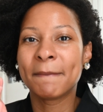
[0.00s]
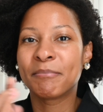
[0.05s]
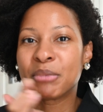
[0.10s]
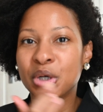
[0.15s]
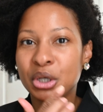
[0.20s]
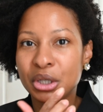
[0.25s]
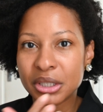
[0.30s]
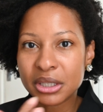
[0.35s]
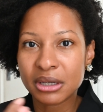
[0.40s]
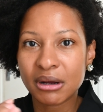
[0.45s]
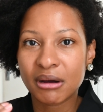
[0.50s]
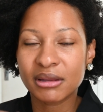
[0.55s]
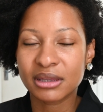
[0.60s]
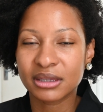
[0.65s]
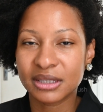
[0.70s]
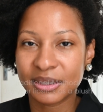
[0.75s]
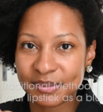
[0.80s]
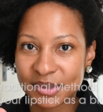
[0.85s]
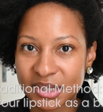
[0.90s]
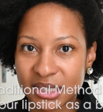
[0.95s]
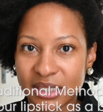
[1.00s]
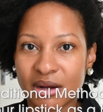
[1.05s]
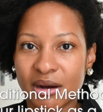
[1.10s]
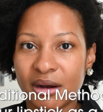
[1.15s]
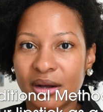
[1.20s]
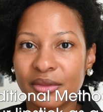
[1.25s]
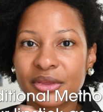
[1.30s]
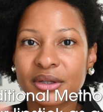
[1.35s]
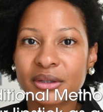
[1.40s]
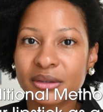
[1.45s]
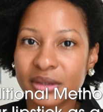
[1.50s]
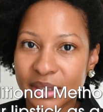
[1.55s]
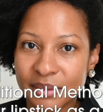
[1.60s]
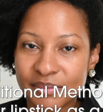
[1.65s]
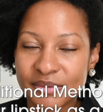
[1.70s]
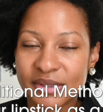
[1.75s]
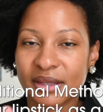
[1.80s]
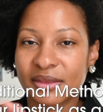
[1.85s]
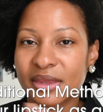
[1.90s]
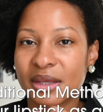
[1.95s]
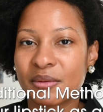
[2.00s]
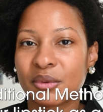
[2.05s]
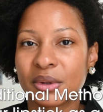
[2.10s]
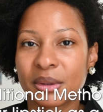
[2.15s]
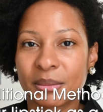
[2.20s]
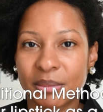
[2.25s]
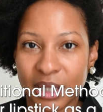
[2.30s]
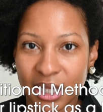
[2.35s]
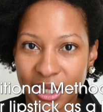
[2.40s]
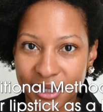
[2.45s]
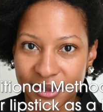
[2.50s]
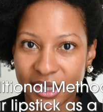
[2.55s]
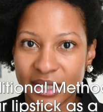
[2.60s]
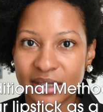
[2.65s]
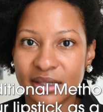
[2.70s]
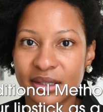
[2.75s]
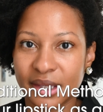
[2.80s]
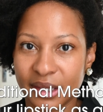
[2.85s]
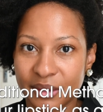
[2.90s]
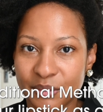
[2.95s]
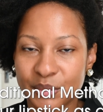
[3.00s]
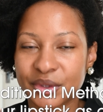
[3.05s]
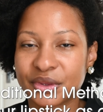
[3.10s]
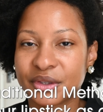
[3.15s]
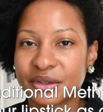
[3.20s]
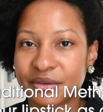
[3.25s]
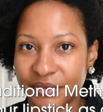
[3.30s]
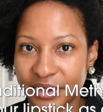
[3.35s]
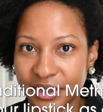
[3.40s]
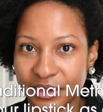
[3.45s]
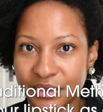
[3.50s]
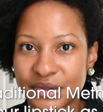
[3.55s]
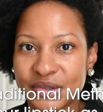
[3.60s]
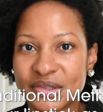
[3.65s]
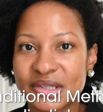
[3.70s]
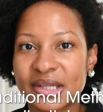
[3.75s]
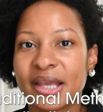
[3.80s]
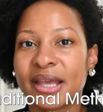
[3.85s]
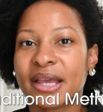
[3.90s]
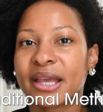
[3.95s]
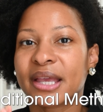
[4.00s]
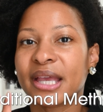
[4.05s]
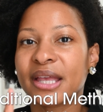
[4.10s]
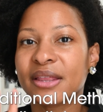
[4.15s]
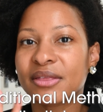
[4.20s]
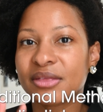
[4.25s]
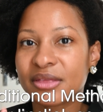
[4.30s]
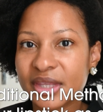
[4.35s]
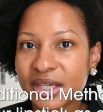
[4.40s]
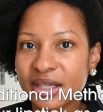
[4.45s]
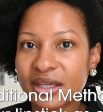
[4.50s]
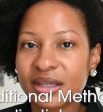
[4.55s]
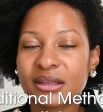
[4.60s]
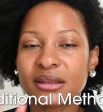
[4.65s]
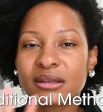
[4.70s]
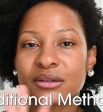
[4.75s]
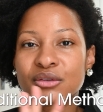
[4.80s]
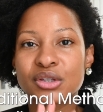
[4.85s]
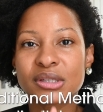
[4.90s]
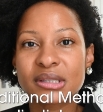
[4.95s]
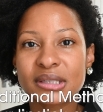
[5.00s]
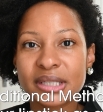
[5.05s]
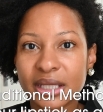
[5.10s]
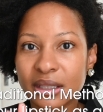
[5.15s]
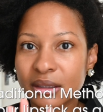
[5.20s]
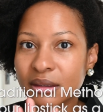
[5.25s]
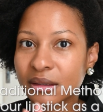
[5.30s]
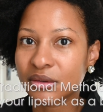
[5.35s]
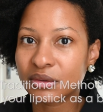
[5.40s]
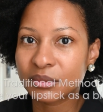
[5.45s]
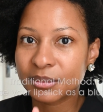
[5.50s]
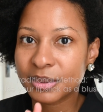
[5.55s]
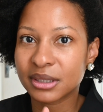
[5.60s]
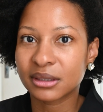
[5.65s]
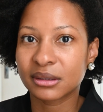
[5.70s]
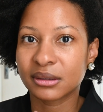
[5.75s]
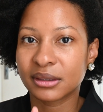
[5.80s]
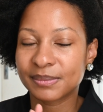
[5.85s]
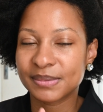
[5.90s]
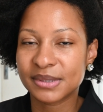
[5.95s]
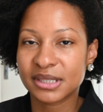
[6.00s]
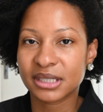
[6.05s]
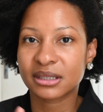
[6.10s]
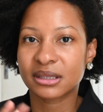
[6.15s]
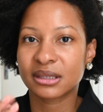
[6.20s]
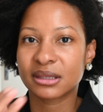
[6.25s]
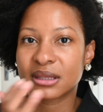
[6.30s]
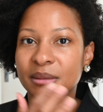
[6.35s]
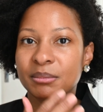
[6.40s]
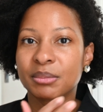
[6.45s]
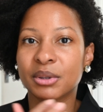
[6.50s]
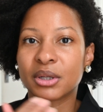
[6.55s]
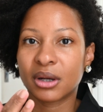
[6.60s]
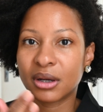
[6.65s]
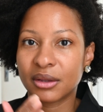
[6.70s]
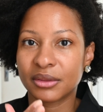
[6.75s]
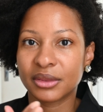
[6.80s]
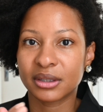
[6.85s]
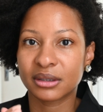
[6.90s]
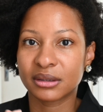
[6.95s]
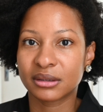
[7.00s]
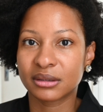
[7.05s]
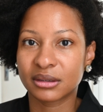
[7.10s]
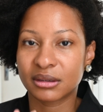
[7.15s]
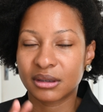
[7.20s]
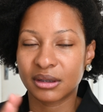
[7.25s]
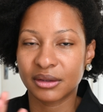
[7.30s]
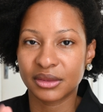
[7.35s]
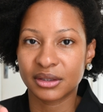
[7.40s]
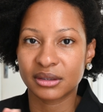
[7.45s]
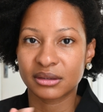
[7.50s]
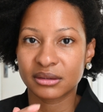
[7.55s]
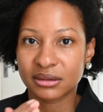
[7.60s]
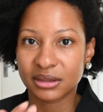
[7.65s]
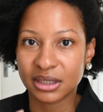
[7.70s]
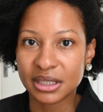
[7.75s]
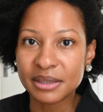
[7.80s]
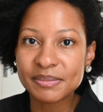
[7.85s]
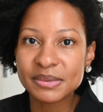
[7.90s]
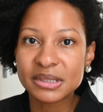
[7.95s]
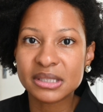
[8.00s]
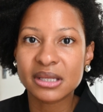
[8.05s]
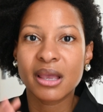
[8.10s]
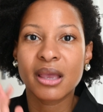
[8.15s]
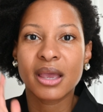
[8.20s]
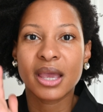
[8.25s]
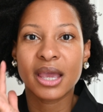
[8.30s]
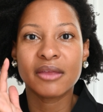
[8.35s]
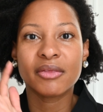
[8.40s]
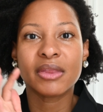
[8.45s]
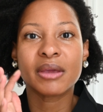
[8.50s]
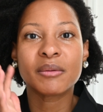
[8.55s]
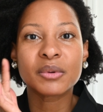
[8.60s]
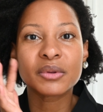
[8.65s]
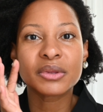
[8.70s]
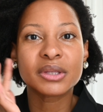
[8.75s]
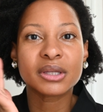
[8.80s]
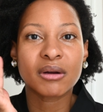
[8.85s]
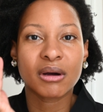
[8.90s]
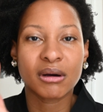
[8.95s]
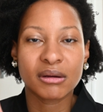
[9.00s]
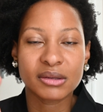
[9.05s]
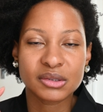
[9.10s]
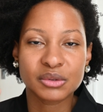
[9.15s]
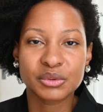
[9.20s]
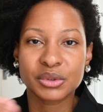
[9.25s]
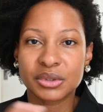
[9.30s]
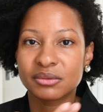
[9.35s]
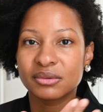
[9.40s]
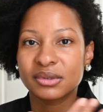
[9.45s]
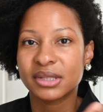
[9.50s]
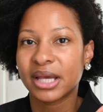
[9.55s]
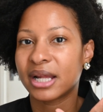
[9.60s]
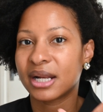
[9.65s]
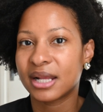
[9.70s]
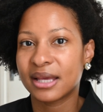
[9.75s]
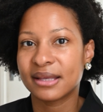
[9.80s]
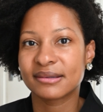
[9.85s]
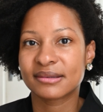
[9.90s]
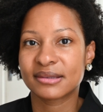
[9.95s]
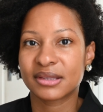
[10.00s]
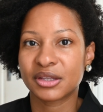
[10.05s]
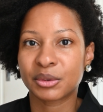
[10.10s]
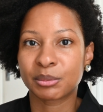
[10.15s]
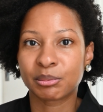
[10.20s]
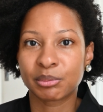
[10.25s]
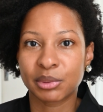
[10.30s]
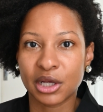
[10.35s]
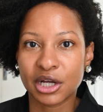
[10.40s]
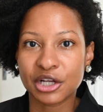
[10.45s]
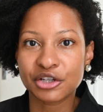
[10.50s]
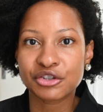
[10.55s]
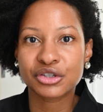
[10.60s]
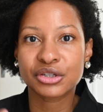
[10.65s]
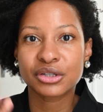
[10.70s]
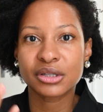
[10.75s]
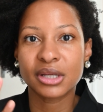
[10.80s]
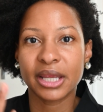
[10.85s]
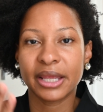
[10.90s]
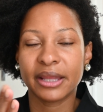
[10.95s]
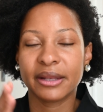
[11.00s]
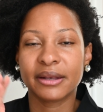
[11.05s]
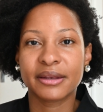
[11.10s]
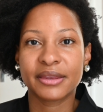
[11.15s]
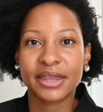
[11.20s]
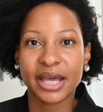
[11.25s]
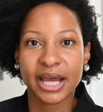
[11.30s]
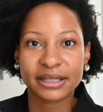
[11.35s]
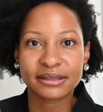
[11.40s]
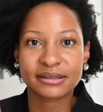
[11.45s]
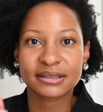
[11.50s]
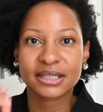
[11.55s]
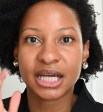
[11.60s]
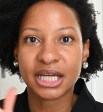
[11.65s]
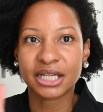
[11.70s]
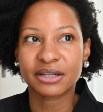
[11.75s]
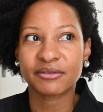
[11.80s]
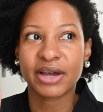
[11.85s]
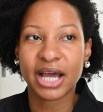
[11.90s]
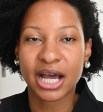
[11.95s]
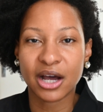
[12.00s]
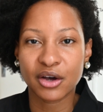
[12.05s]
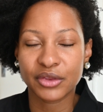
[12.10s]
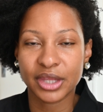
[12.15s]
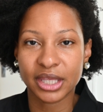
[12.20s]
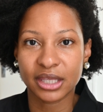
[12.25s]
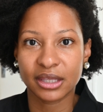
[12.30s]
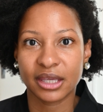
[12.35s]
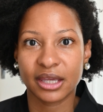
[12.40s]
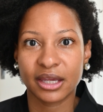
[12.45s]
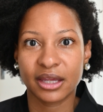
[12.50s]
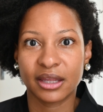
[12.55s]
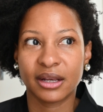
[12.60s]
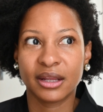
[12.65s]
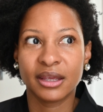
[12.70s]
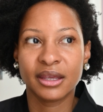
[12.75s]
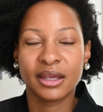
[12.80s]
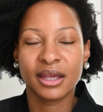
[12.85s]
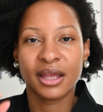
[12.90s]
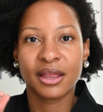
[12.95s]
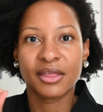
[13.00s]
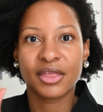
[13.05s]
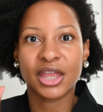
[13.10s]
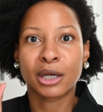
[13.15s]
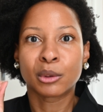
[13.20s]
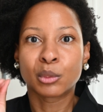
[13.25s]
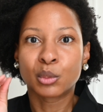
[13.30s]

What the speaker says: put lipstick on their lips and they will apply that again with their fingers. And then they'll just take a little bit of lipstick that they put on their lips, and they will then also use that as their blush. And that's kind of how they get that